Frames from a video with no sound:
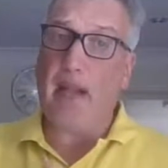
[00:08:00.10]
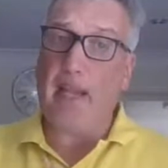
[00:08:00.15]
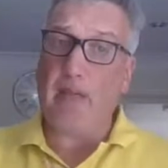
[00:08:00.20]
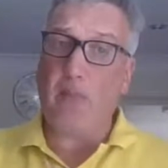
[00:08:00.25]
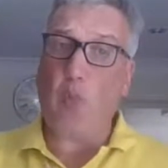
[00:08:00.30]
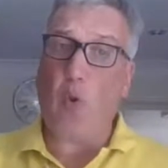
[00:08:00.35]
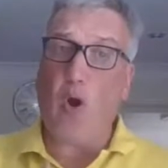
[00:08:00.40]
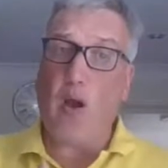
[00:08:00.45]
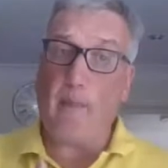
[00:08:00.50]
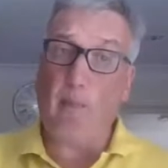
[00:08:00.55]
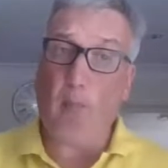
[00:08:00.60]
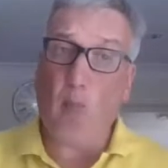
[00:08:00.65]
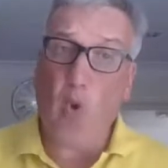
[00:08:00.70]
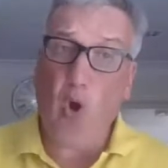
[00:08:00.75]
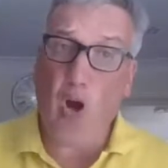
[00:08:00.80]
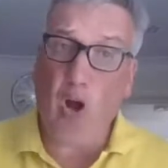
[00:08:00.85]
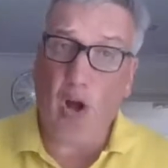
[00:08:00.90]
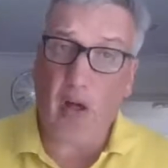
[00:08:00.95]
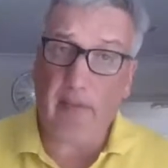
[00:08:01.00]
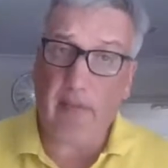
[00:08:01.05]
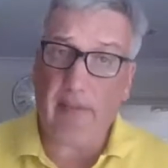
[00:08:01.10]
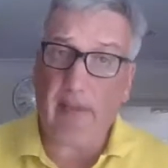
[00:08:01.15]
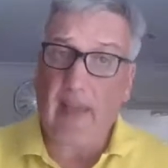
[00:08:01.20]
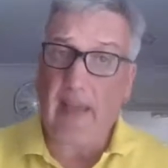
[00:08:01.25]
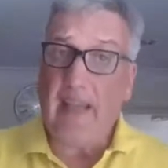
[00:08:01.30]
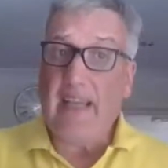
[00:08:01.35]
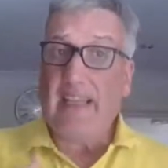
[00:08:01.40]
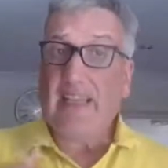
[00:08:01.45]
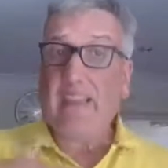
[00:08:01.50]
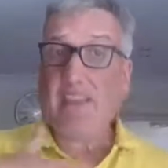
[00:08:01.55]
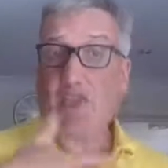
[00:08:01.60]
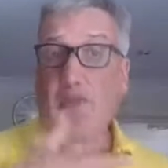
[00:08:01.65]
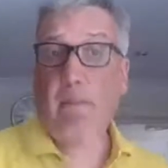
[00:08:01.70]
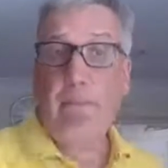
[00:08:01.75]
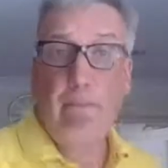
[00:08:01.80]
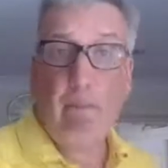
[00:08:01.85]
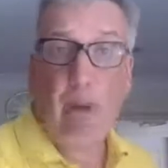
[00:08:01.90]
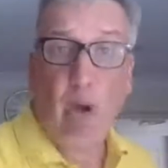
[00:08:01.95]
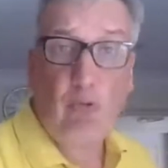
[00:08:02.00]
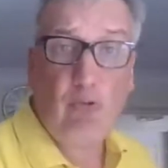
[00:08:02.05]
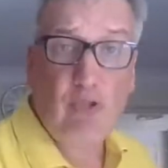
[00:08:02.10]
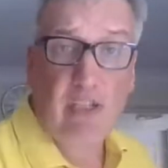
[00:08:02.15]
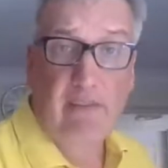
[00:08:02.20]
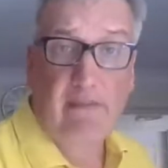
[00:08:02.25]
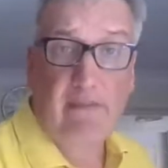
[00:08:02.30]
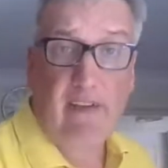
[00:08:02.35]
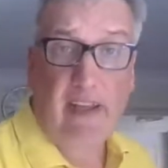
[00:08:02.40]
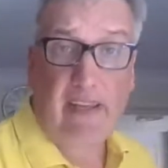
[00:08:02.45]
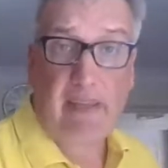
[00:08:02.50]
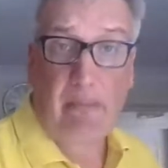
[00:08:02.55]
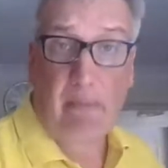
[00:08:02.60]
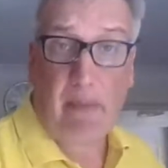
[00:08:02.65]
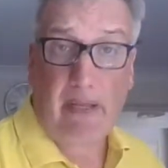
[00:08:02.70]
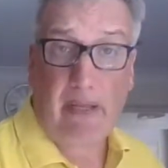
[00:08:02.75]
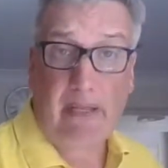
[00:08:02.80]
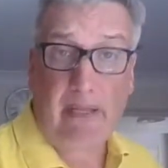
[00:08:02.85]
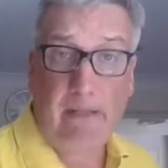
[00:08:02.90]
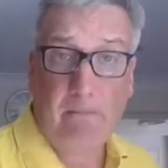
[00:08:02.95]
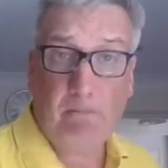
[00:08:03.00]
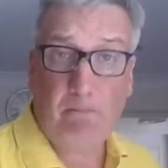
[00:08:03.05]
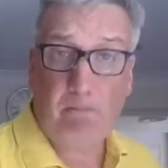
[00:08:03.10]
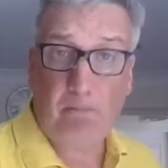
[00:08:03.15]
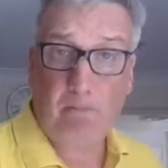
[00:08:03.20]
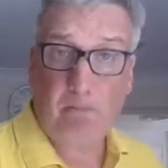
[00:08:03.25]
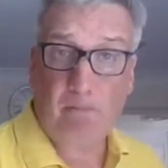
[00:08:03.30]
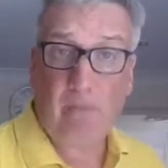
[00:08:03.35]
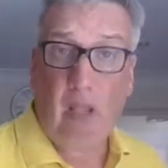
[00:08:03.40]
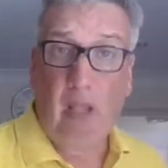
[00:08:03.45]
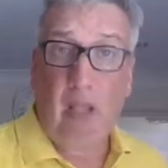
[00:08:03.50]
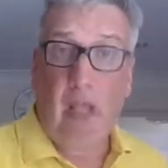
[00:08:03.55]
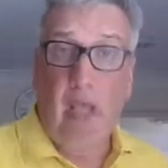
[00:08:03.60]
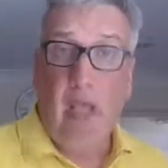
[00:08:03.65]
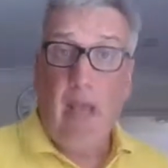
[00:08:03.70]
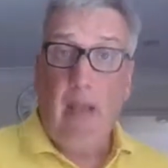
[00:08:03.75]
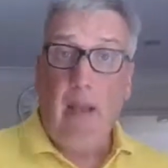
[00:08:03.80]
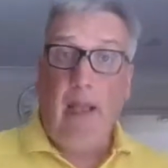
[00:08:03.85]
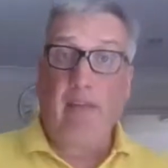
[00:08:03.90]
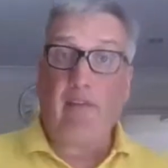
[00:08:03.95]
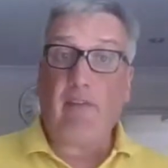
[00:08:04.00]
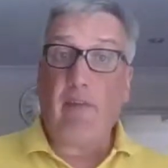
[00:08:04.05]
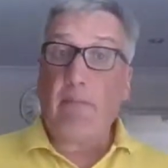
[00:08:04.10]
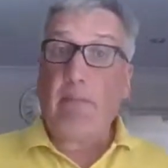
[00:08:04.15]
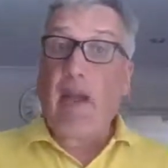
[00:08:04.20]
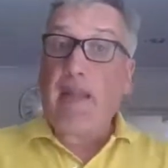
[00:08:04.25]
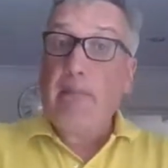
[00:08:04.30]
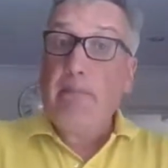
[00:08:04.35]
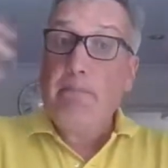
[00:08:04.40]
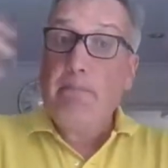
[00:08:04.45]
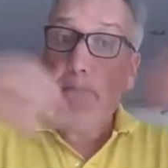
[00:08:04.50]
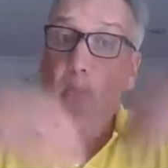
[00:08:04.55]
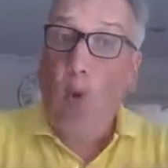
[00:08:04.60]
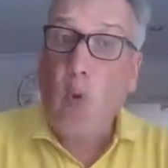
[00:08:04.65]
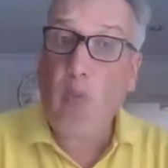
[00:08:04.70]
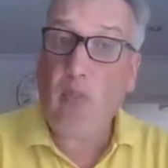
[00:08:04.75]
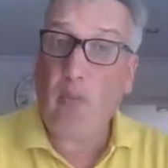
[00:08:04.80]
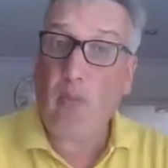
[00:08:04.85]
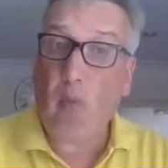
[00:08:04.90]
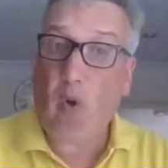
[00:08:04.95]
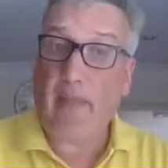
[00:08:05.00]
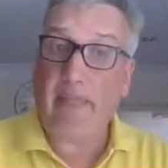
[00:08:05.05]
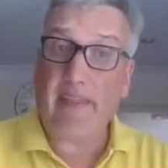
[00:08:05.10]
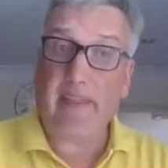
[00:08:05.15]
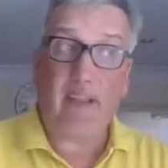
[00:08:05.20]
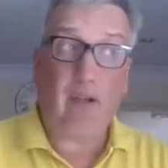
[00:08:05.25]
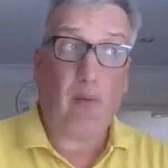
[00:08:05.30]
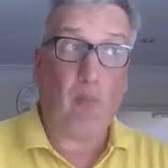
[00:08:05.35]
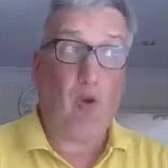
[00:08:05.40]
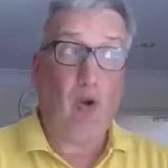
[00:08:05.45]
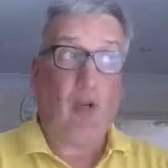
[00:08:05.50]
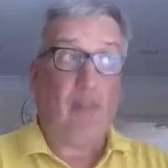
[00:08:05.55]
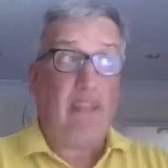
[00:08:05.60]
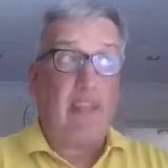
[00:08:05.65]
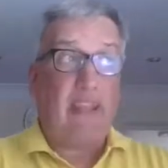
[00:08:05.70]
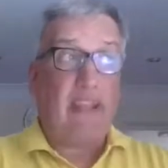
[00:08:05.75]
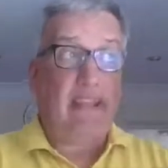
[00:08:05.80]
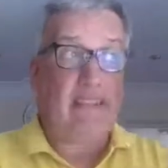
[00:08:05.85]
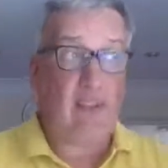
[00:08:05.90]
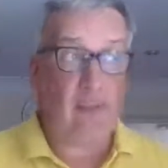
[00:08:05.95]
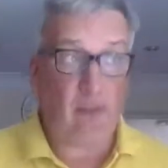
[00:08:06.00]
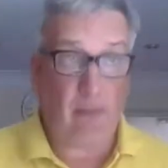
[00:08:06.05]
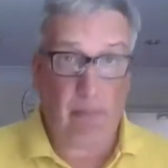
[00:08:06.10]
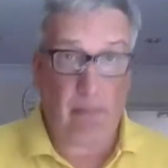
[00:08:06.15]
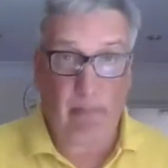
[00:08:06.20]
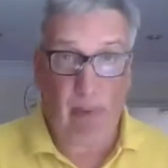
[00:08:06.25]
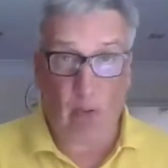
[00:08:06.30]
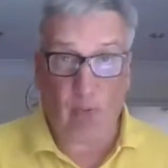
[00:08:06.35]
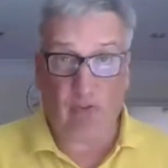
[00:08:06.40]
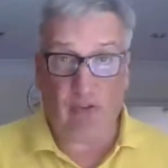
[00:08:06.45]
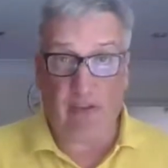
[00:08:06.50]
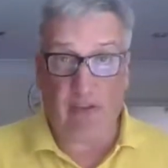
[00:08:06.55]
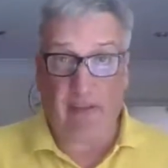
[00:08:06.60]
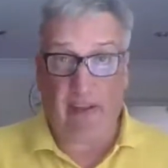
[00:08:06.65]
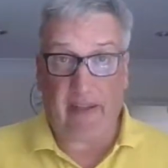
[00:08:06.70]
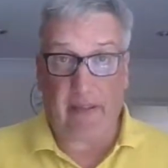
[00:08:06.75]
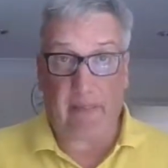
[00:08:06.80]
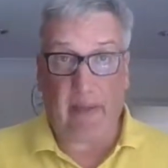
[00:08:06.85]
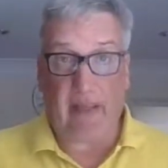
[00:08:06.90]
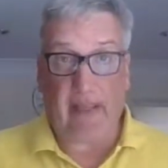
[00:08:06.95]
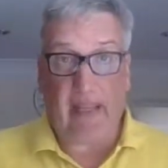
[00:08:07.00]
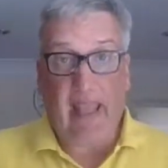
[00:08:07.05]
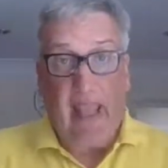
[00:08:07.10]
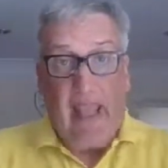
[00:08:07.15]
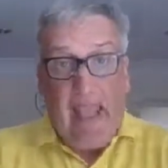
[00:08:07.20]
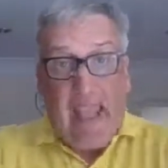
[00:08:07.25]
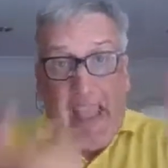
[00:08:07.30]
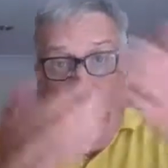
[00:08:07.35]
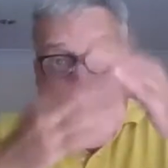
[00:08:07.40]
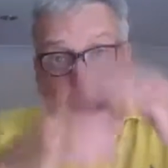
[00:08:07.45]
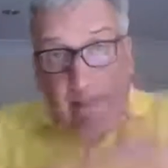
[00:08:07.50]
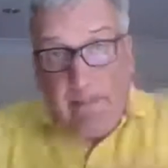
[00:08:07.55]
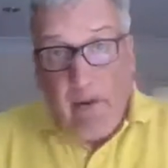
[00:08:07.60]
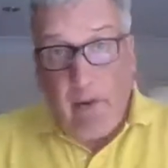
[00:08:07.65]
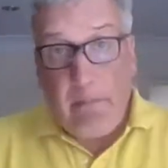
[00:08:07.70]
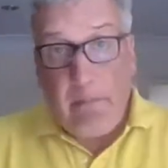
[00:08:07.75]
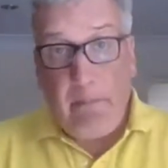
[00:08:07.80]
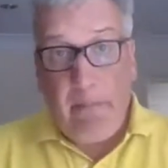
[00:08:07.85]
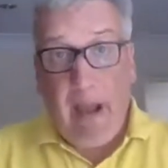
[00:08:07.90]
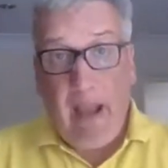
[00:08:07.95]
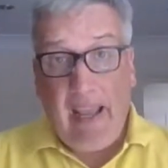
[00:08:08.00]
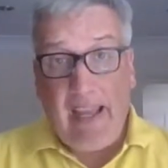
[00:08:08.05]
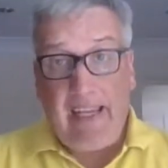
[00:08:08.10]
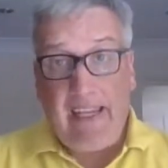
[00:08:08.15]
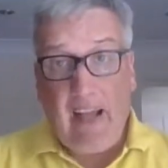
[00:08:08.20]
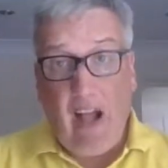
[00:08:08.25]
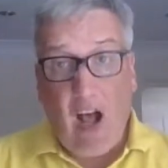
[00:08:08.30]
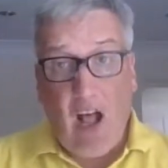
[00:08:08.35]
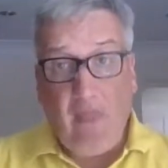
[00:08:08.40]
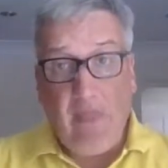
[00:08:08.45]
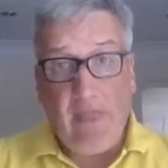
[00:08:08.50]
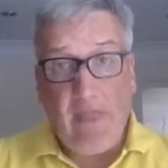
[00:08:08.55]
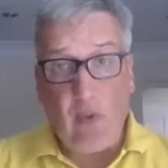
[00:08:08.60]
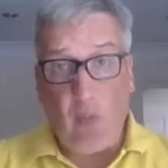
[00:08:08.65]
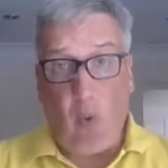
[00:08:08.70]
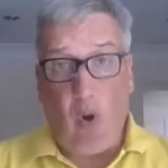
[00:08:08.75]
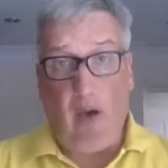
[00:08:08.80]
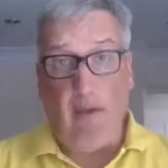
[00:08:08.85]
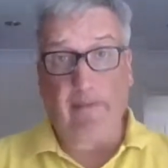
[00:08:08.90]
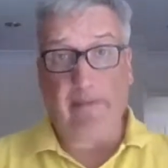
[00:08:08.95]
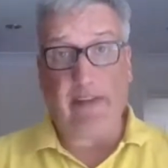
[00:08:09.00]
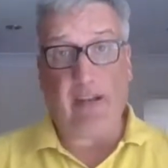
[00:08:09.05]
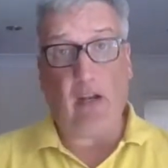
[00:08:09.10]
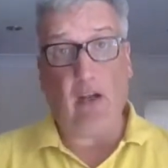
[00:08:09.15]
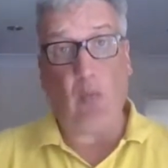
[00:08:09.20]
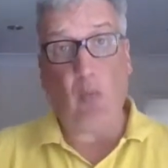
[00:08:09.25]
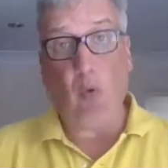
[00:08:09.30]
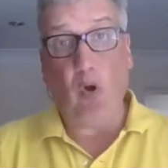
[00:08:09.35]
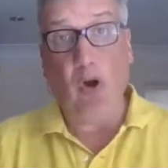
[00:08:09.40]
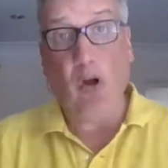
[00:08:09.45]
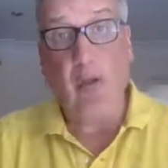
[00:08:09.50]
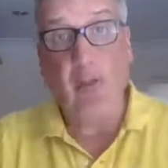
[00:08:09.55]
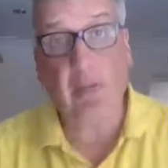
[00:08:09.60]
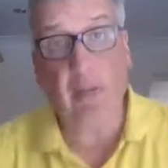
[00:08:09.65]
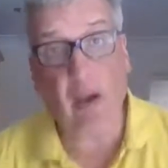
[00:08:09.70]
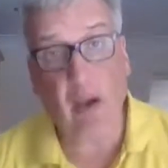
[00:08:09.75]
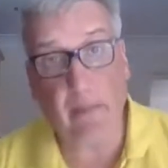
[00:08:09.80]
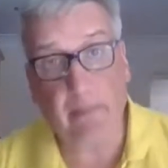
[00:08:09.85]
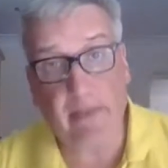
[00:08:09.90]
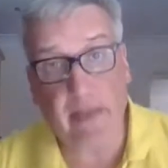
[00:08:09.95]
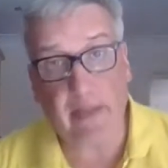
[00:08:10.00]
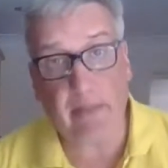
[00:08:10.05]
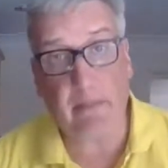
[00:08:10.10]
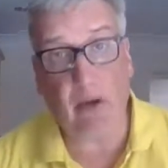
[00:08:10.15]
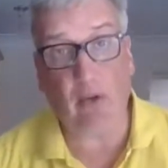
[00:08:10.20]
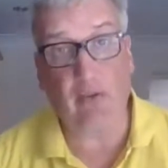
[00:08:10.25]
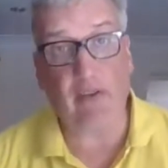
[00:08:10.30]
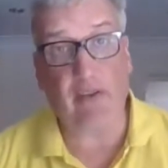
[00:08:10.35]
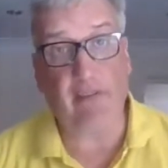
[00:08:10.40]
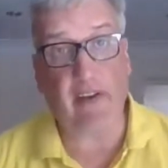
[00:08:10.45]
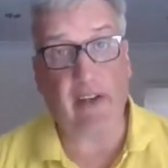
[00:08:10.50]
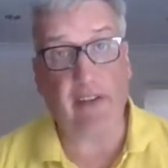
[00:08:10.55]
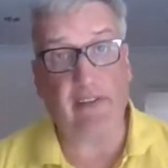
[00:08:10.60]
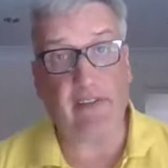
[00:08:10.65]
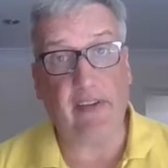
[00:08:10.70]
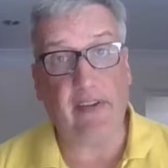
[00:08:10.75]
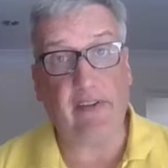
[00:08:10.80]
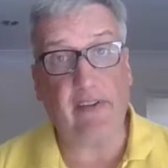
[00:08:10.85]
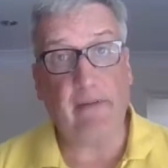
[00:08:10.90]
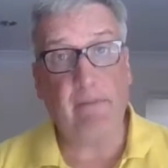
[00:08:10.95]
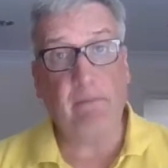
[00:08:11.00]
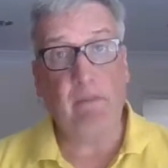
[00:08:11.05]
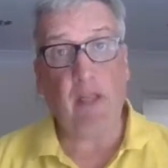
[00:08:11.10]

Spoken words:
paid what I'm worth, it doesn't motivate me. If I'm paid more than what I think I'm worth, it doesn't motivate me. If I'm paid under what I feel I'm worth, I'm demotivated.